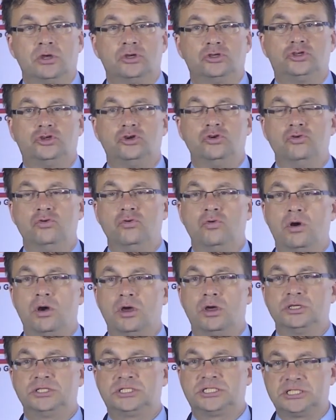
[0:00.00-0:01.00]
to
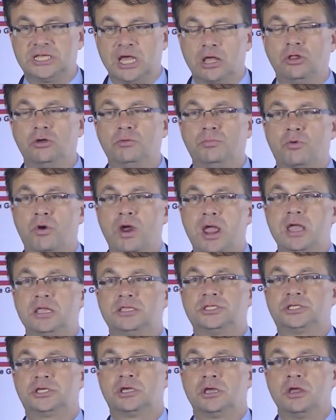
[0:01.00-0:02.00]
celebrate